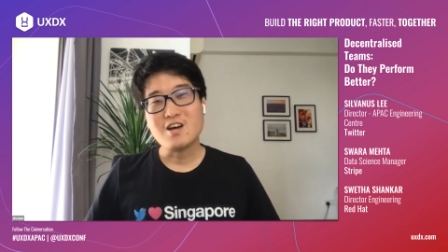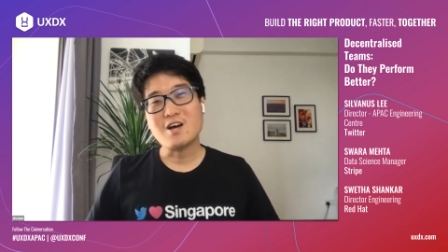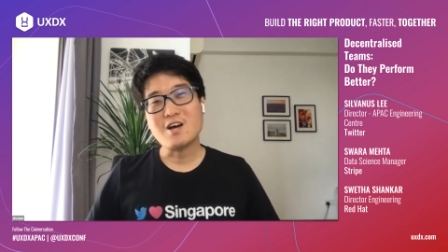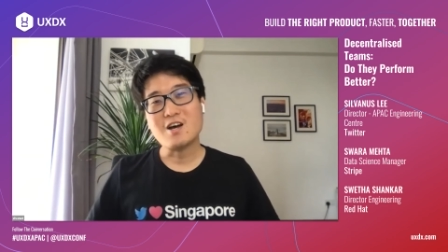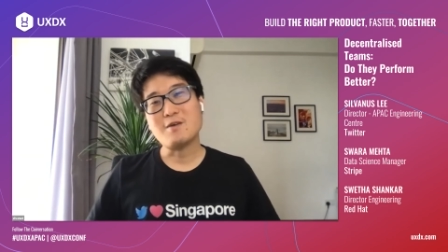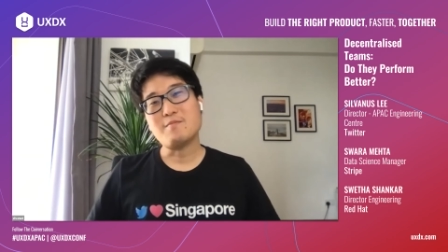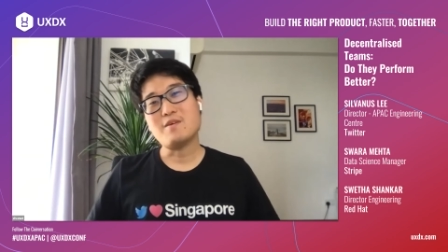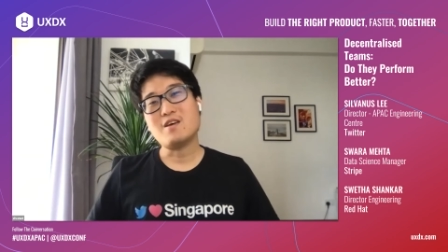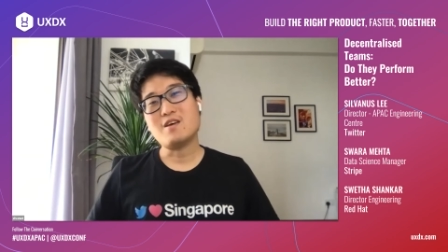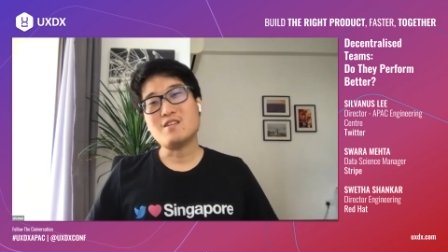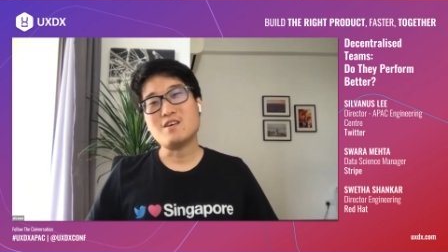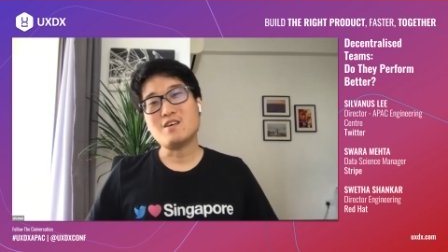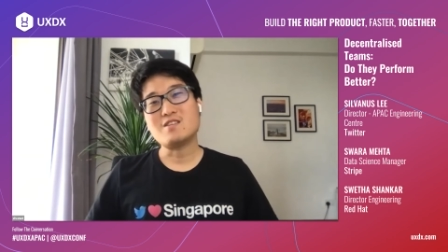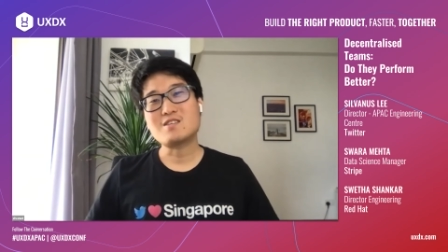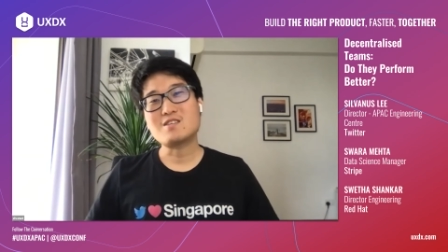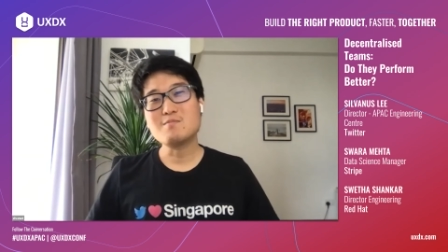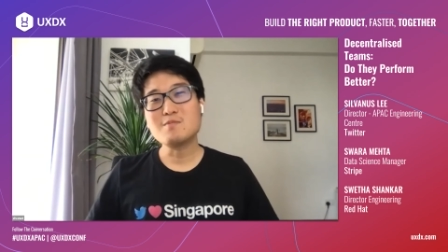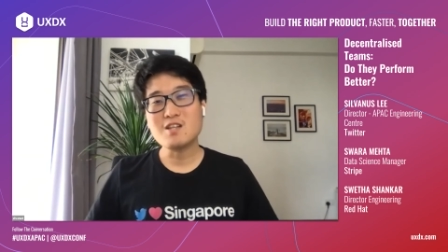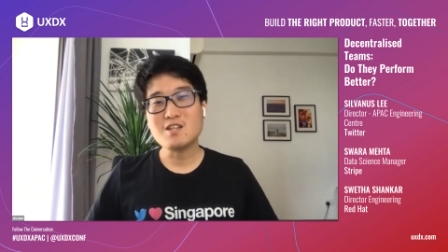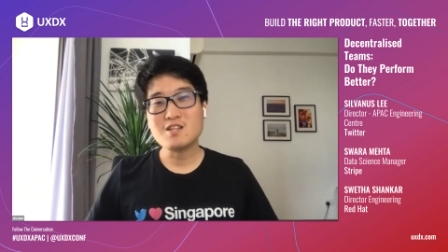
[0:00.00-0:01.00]
And
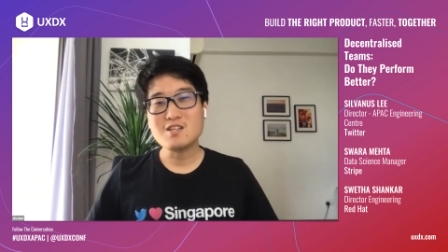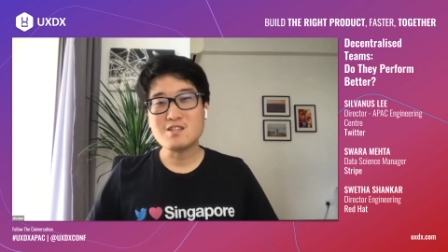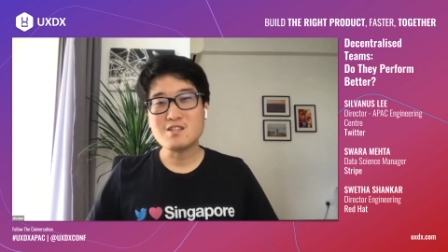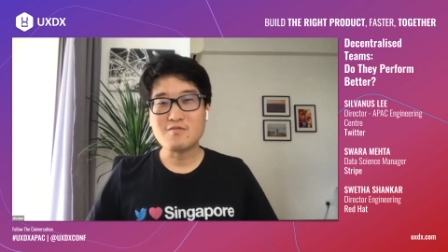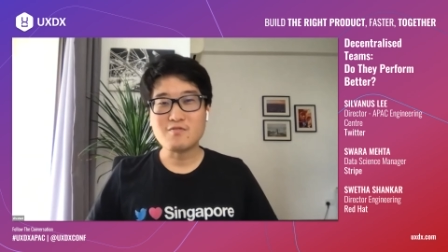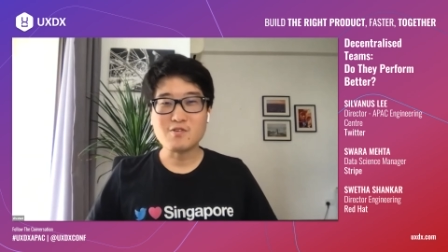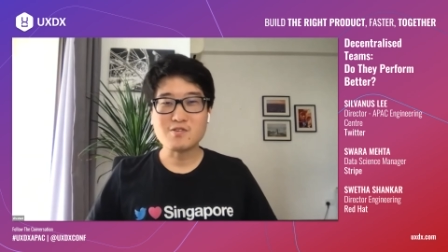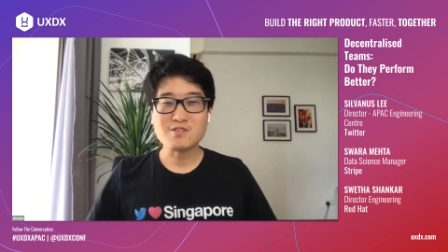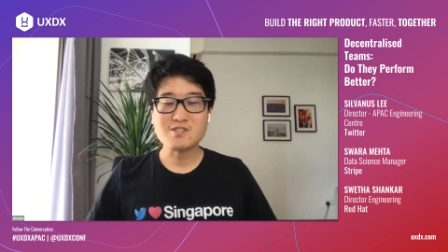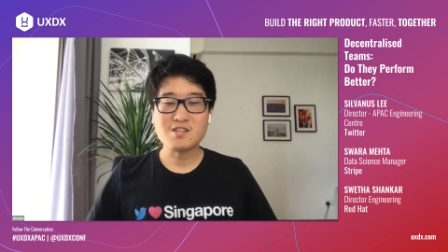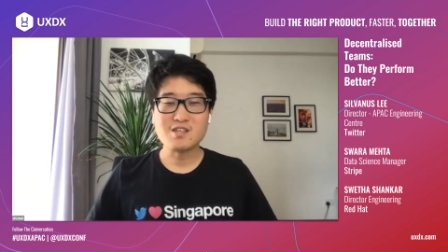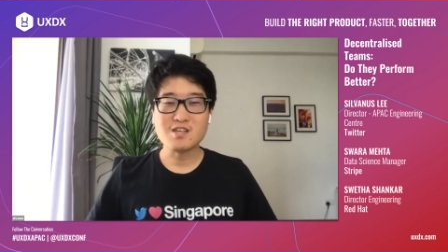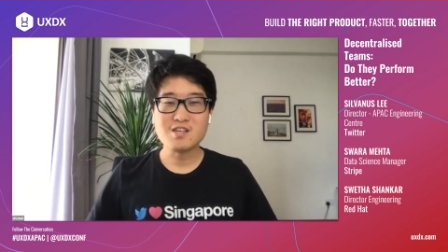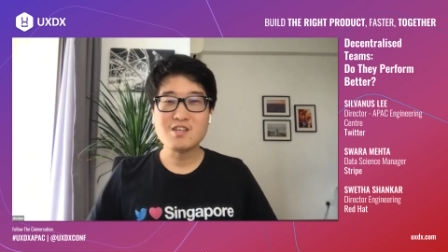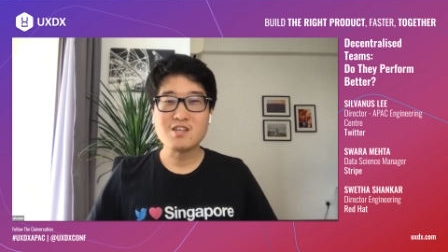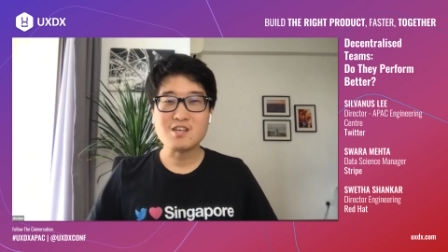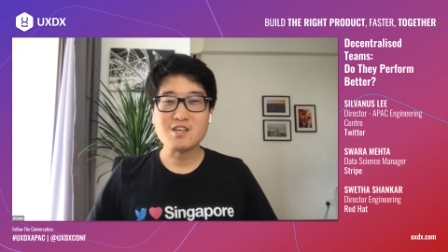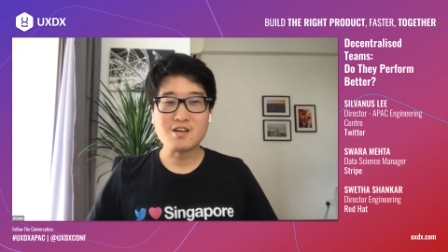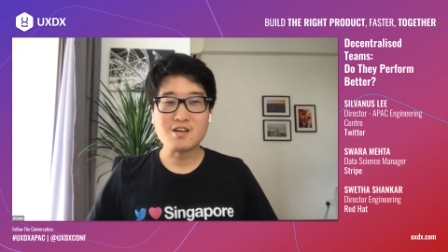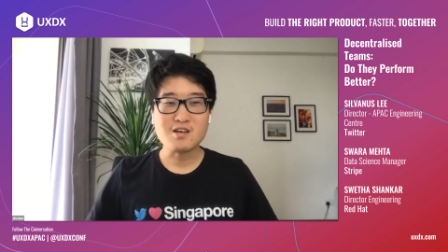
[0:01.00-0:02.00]
then similarly, the folks in
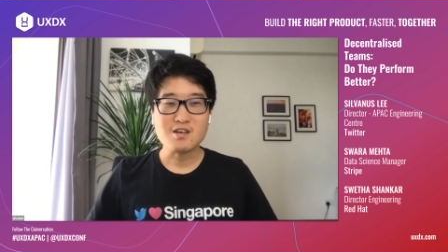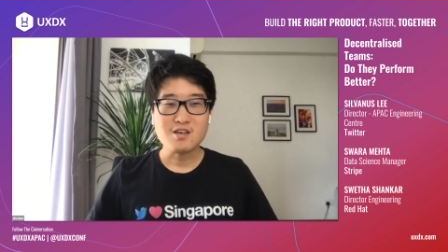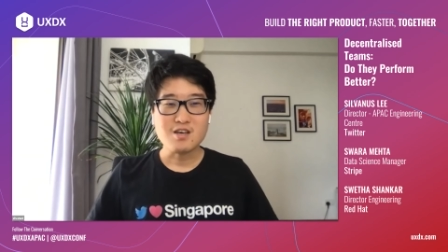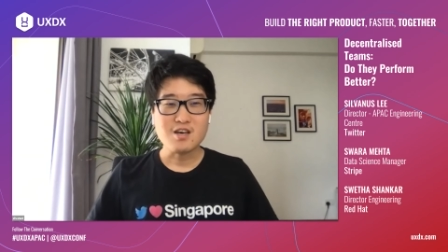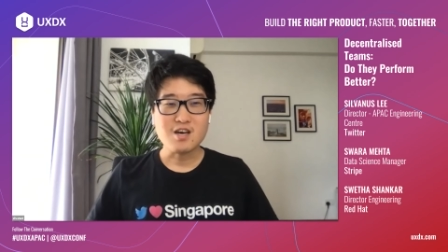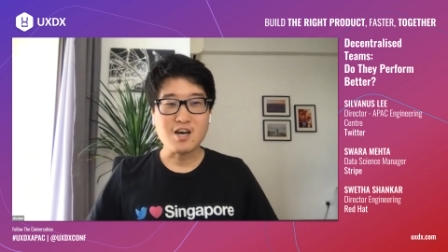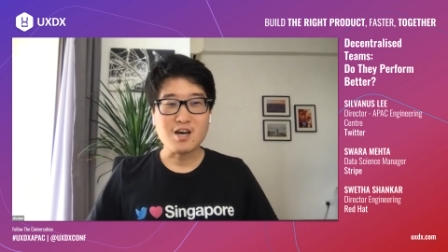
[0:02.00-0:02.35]
India